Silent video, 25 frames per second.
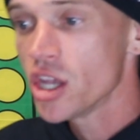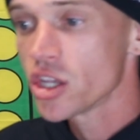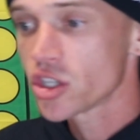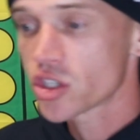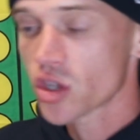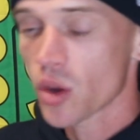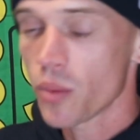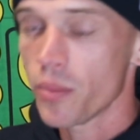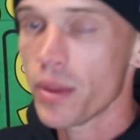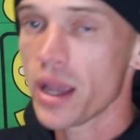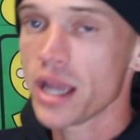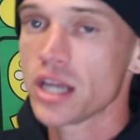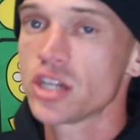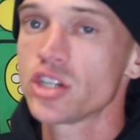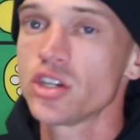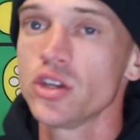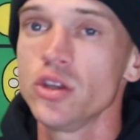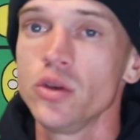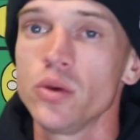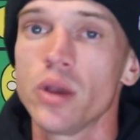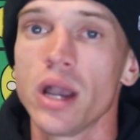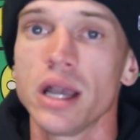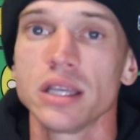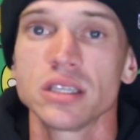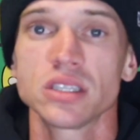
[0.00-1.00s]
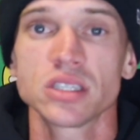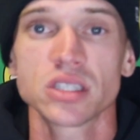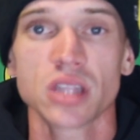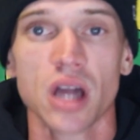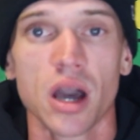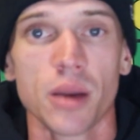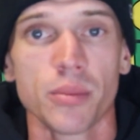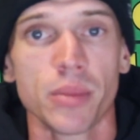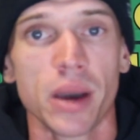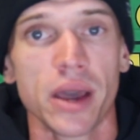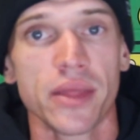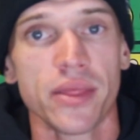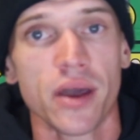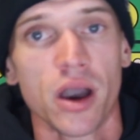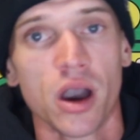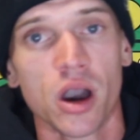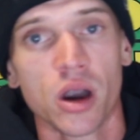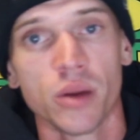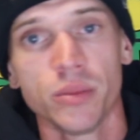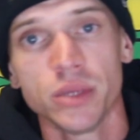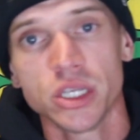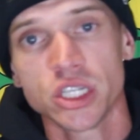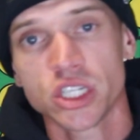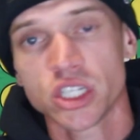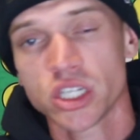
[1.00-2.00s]
So make sure you guys stop by the
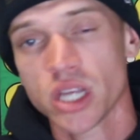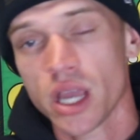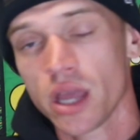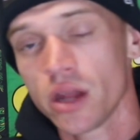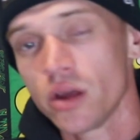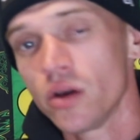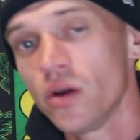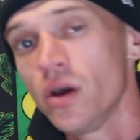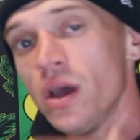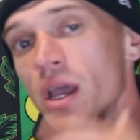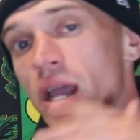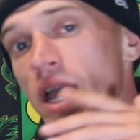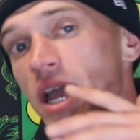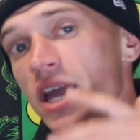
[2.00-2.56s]
homie's channel